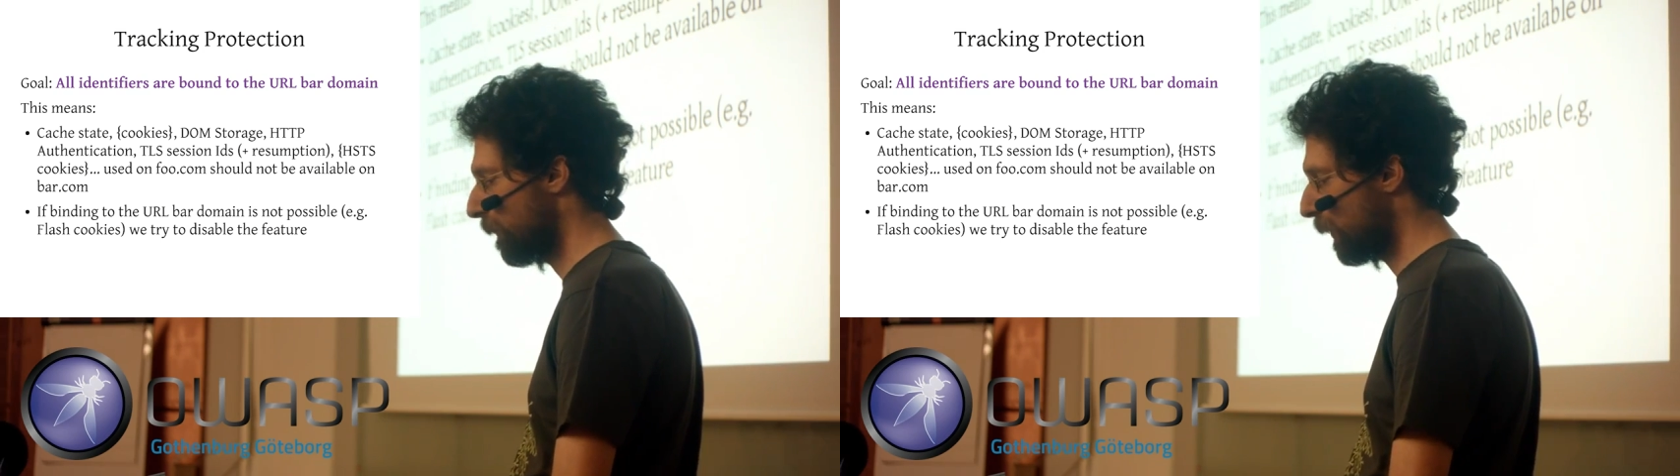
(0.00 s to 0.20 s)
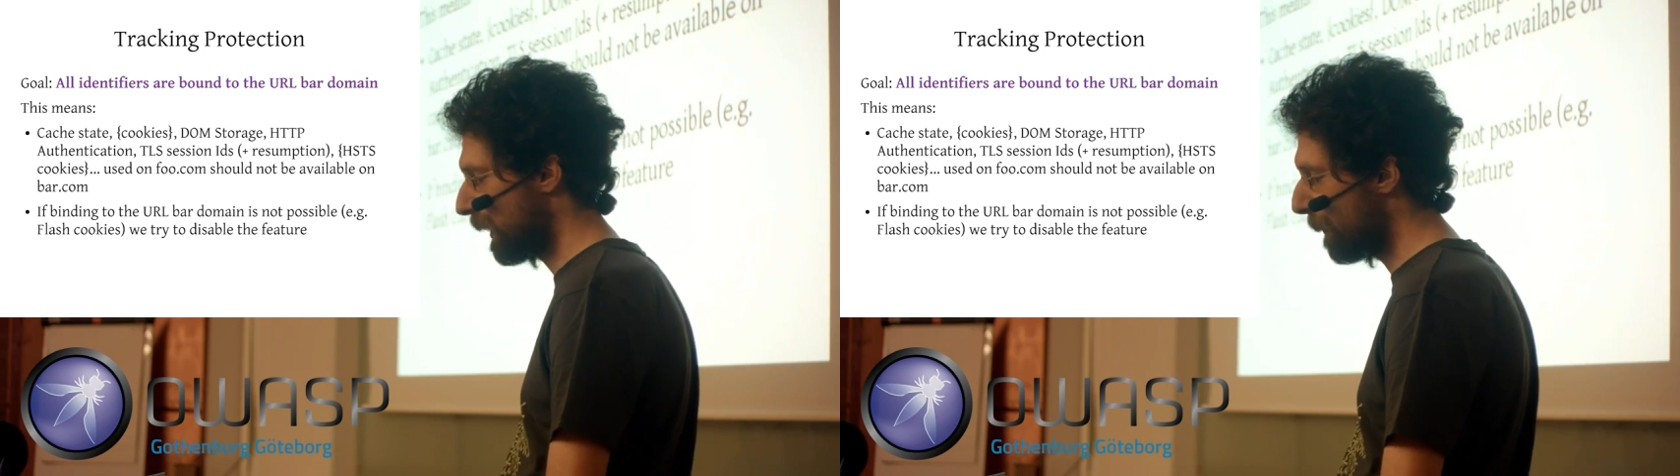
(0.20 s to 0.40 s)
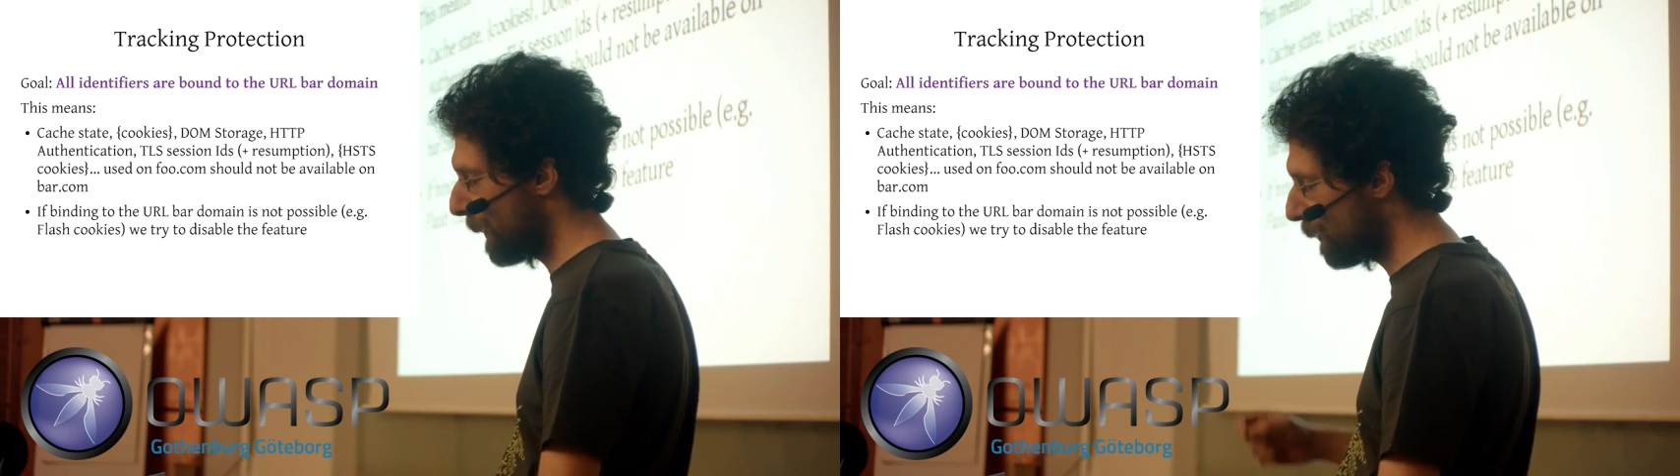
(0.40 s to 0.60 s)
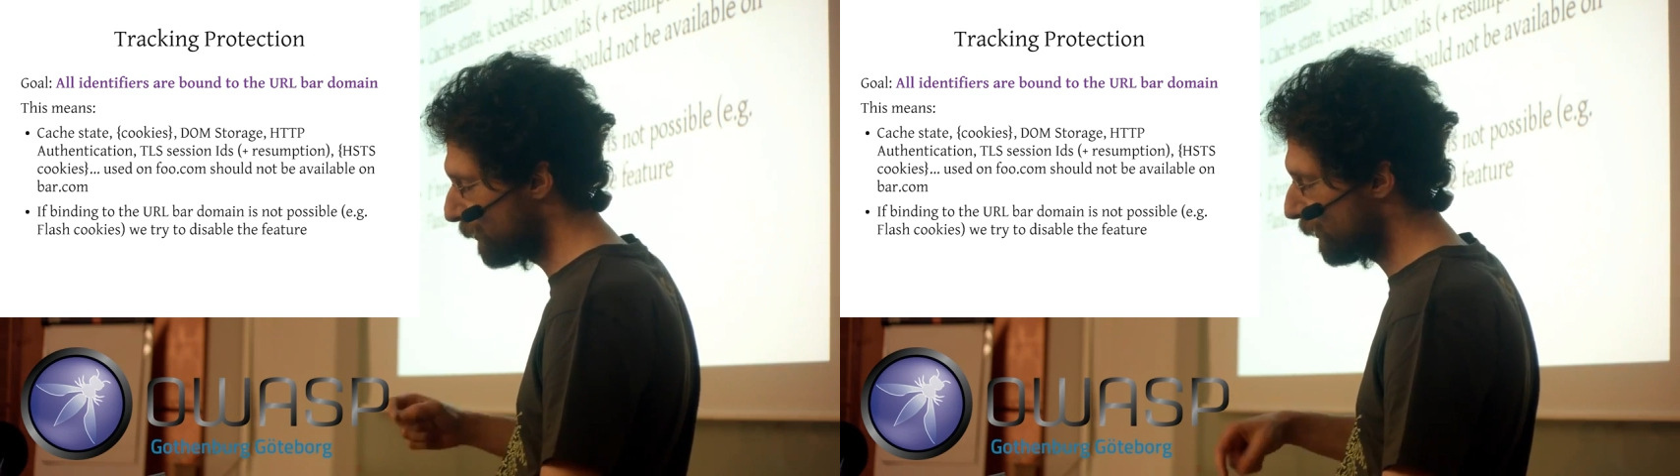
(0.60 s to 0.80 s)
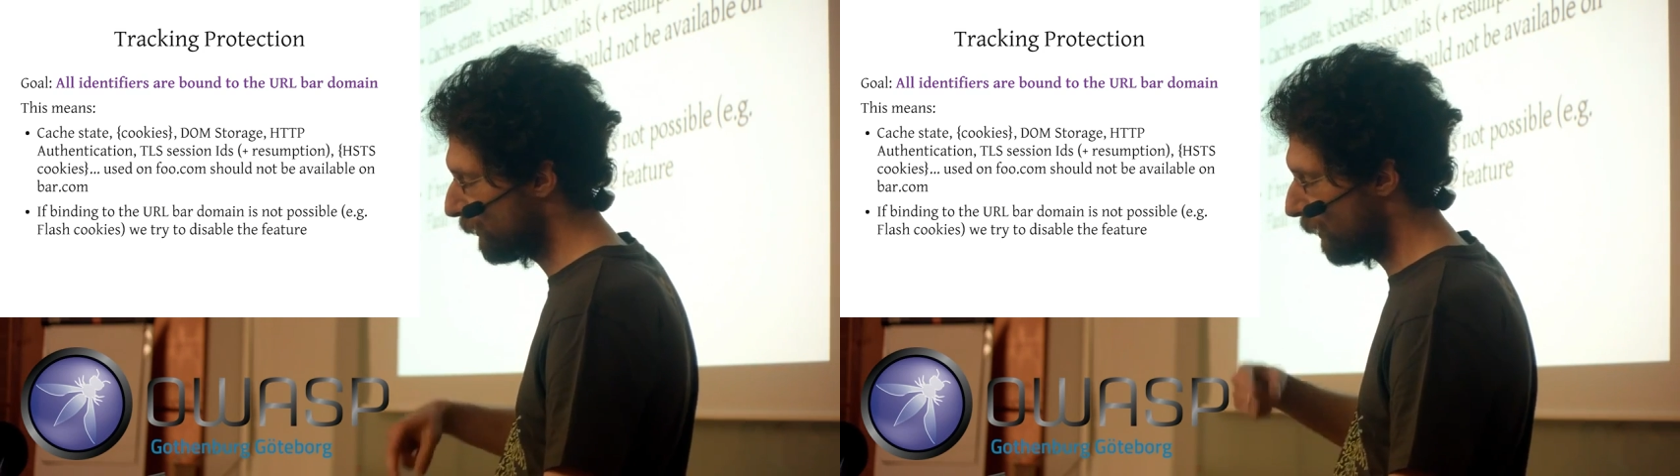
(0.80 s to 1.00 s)
So they are
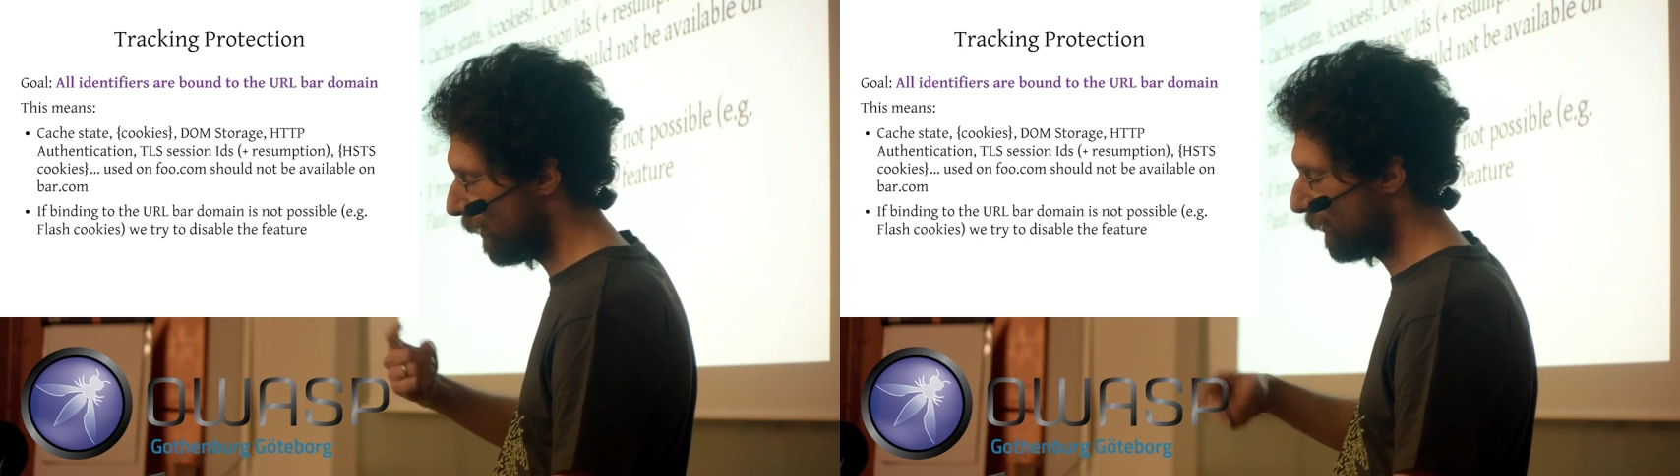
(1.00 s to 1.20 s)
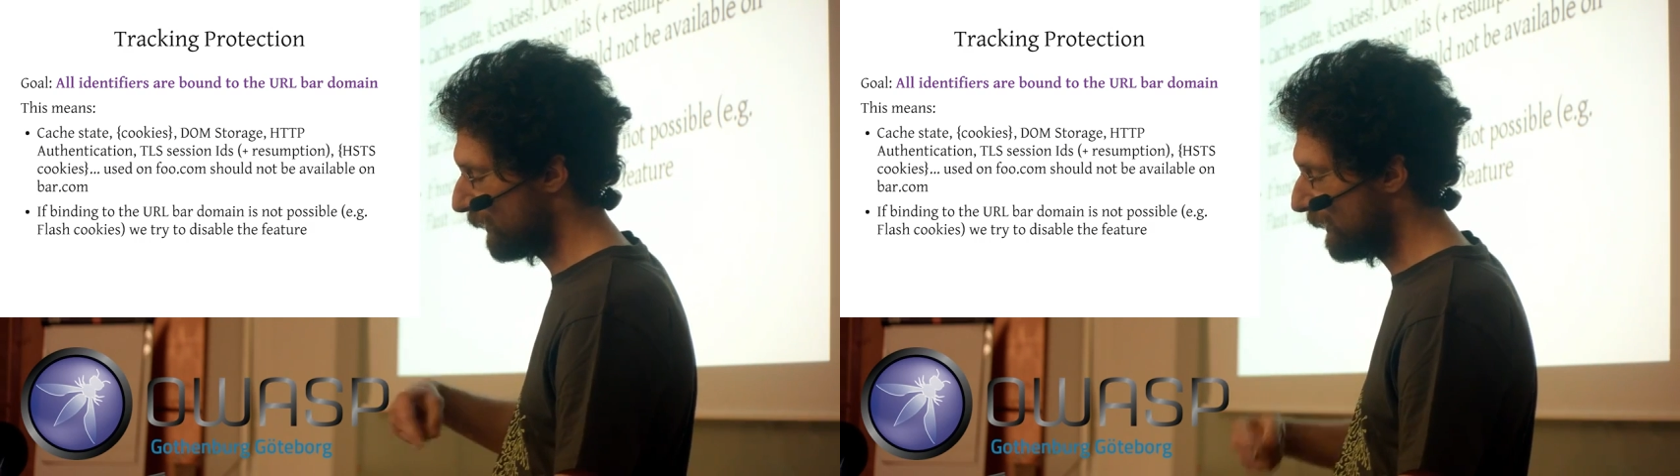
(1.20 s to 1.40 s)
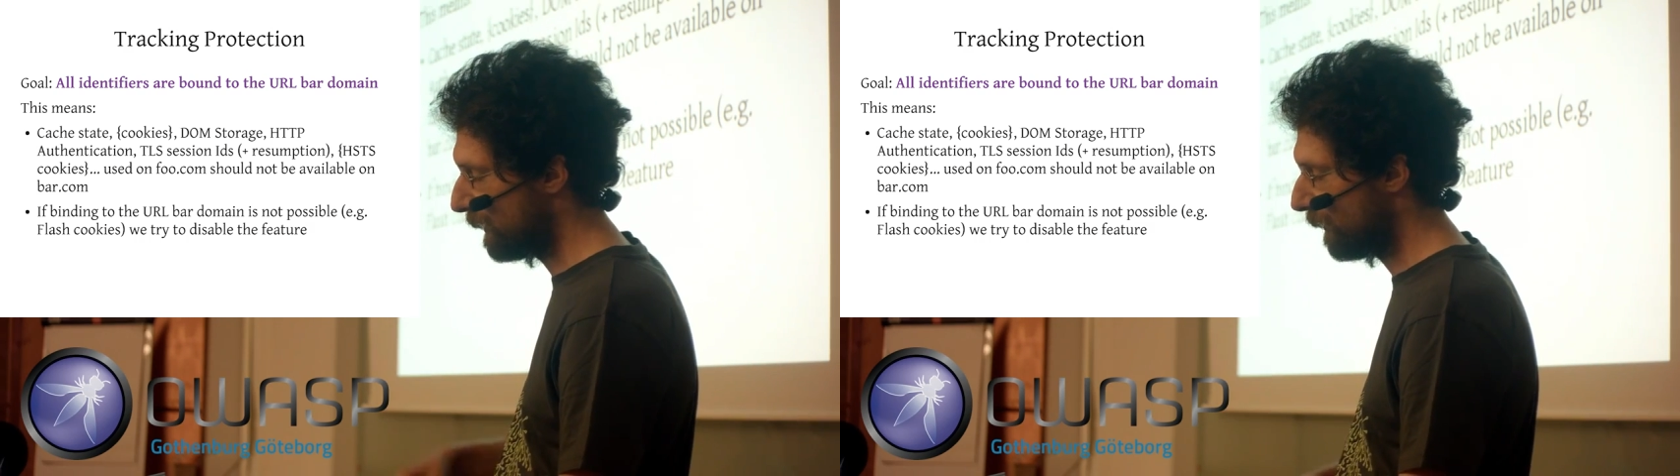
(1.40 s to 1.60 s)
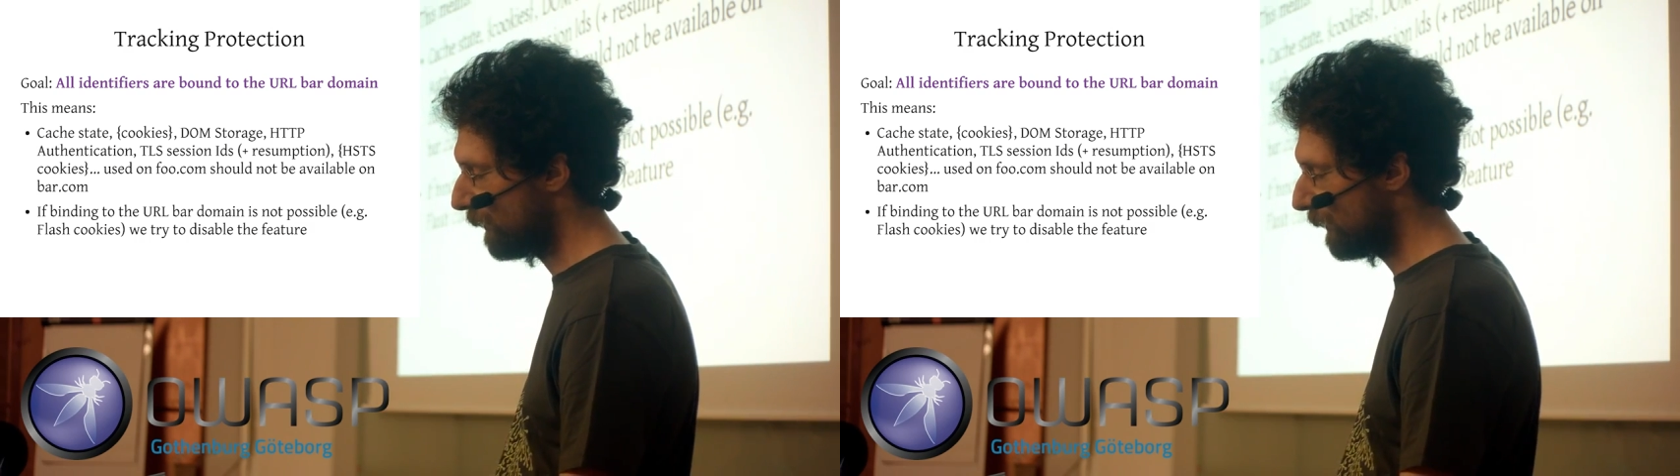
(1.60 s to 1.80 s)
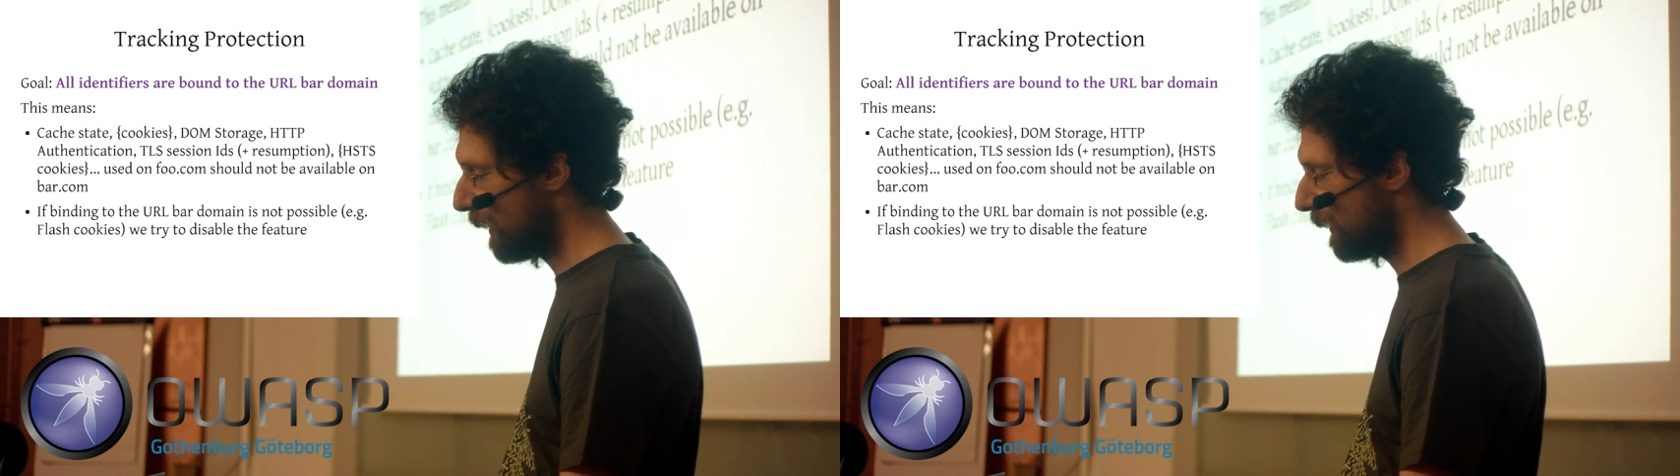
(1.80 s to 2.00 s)
bound, all those
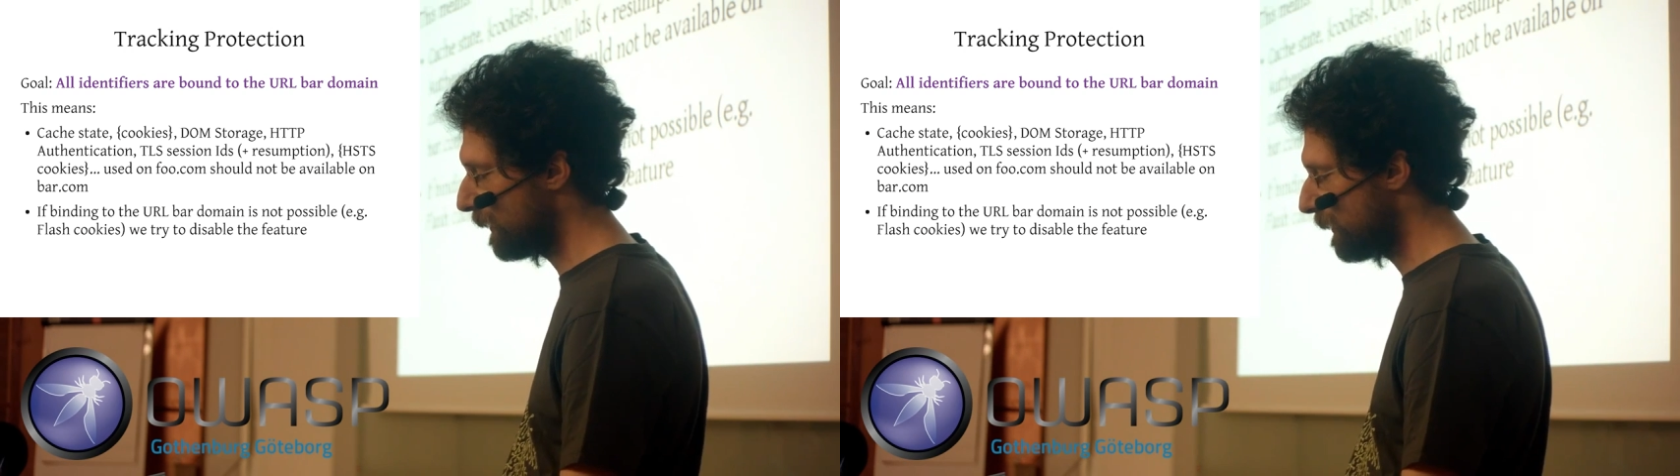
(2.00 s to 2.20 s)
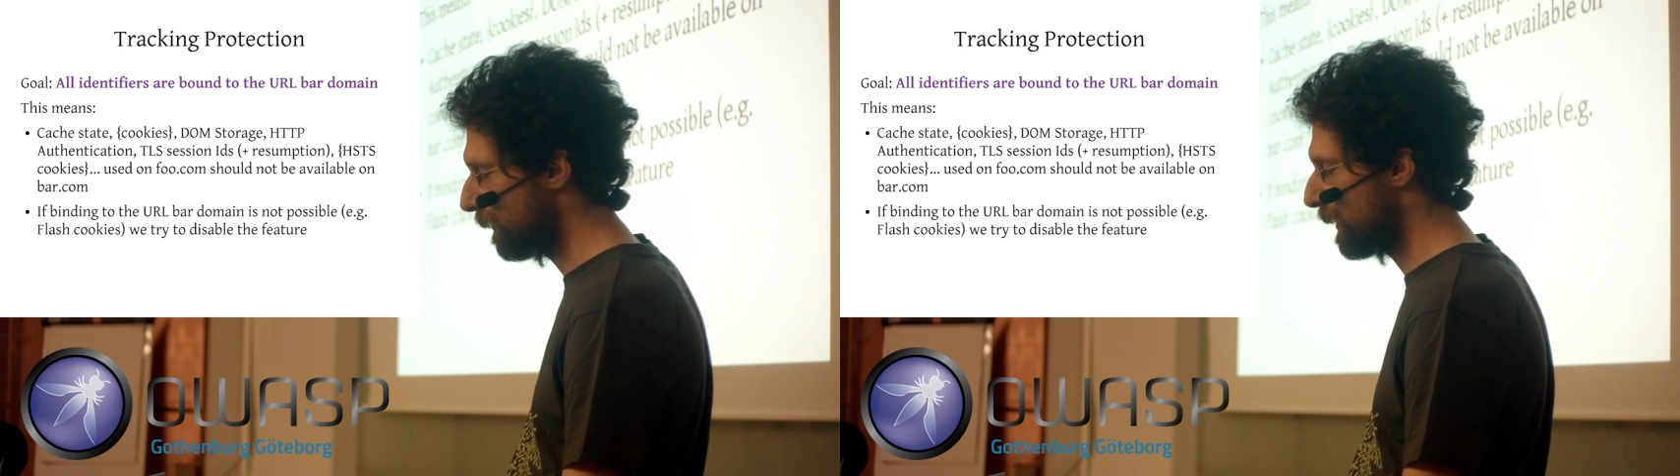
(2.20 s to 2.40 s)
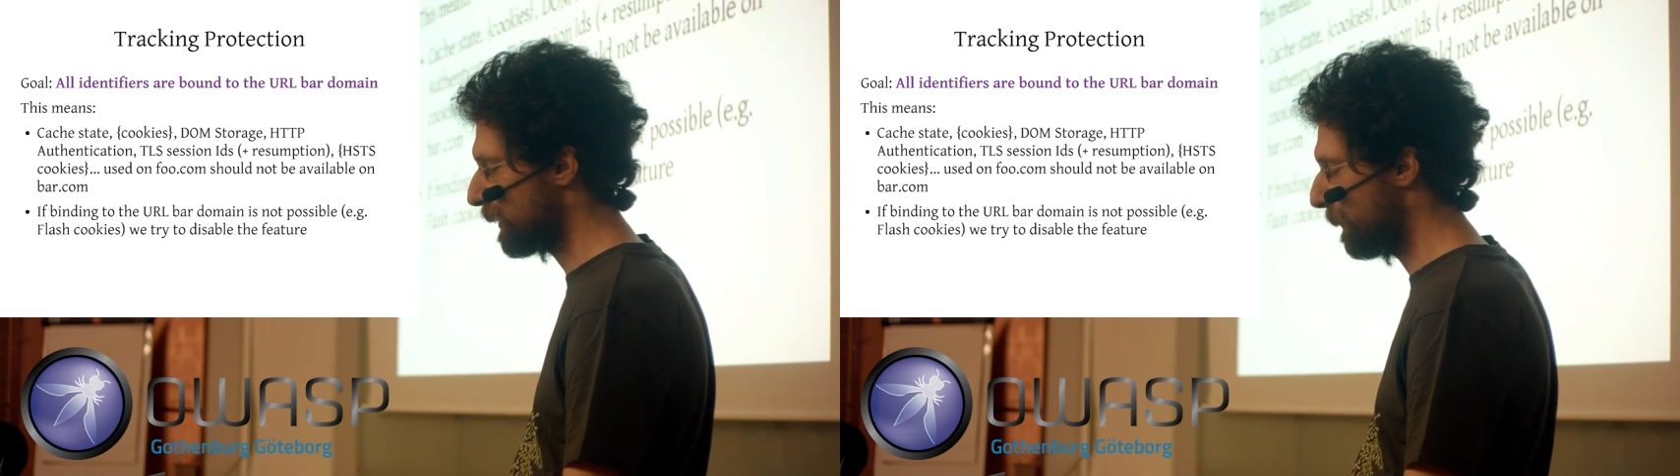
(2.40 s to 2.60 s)
identifiers